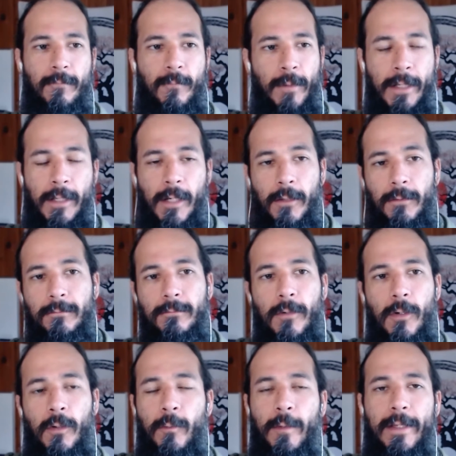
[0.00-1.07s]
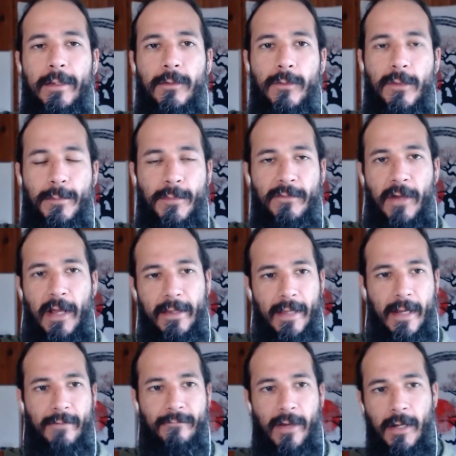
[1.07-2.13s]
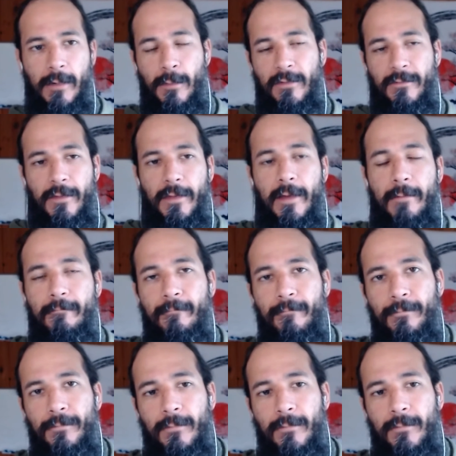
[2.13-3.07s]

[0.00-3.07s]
We don't know. All we can do is provide that environment for them.